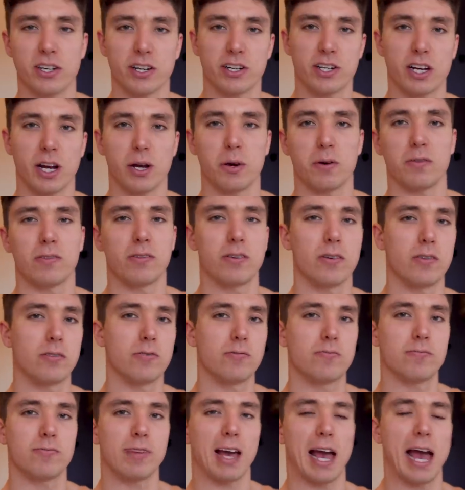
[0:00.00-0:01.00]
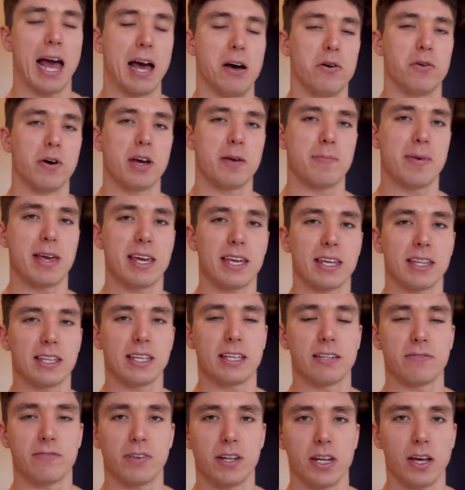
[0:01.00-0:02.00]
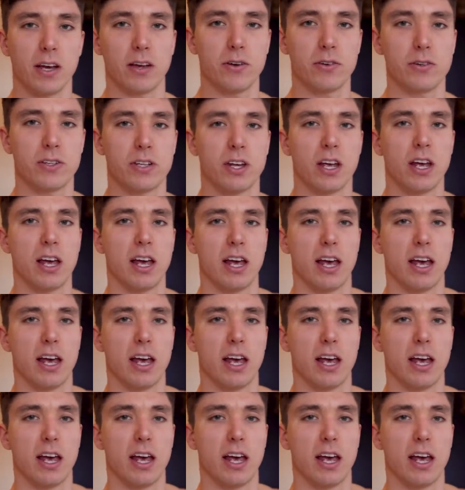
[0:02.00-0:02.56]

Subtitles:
to share with you how I make these videos